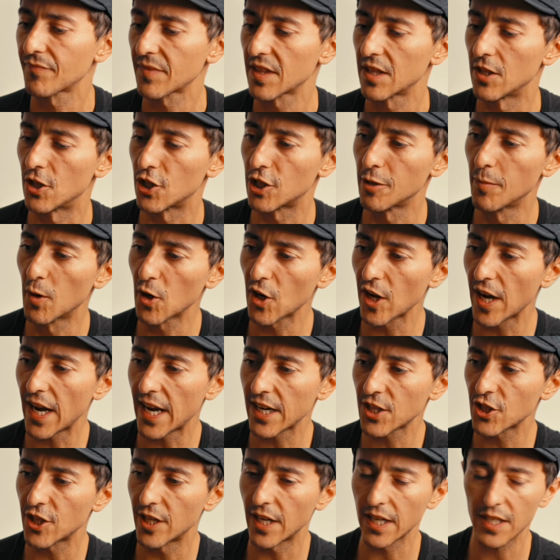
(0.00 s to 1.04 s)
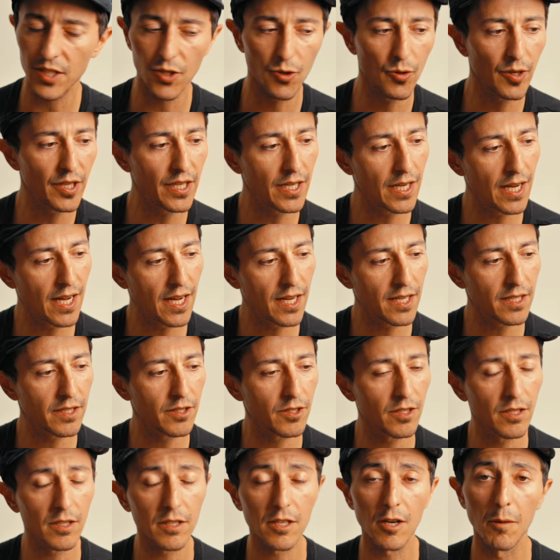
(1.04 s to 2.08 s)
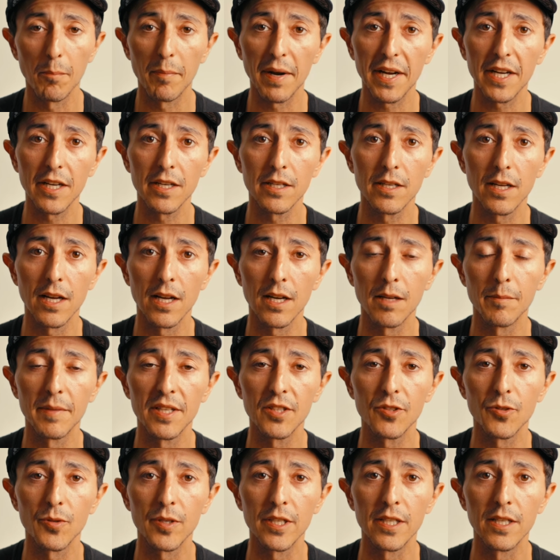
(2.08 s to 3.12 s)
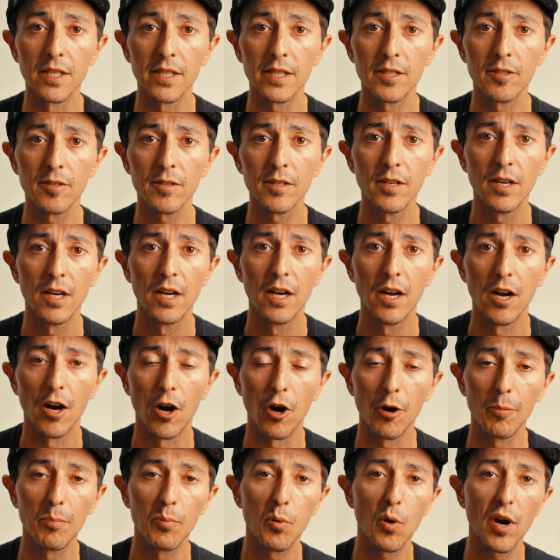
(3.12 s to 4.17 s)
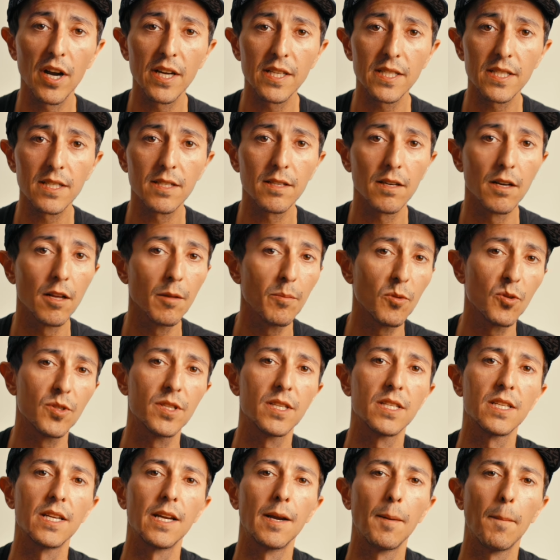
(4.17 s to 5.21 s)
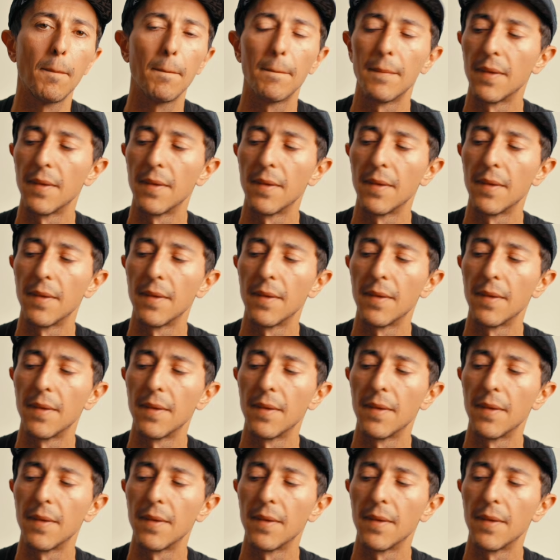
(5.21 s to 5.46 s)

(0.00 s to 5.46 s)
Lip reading: The Shimoda Action X30 and the Compagnon Element 30 liter are priced almost the same.